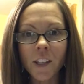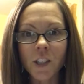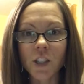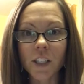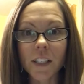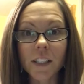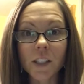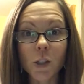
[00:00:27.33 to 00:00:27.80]

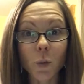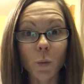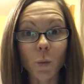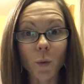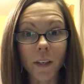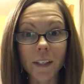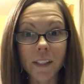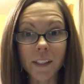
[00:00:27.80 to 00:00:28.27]
She is the
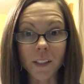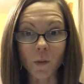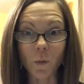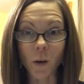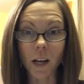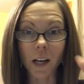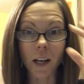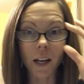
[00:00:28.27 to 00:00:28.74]
reason
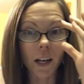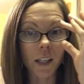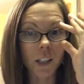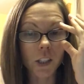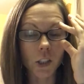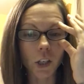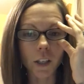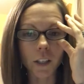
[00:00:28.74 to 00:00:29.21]
why I
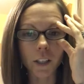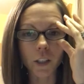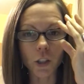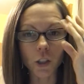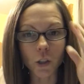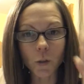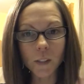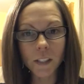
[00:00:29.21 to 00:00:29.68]
got started
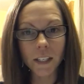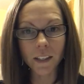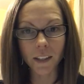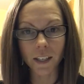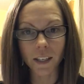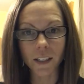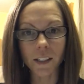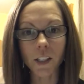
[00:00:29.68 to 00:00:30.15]

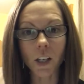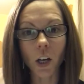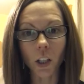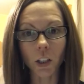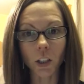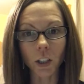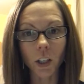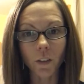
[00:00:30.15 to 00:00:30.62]
using these
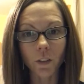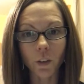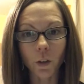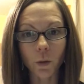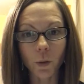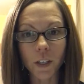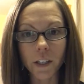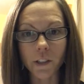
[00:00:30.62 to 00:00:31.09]
a little over
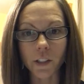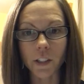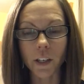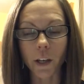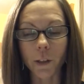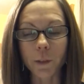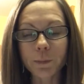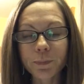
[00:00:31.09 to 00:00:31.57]
3 years
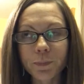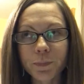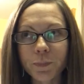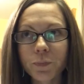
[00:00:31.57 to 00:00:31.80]
ago.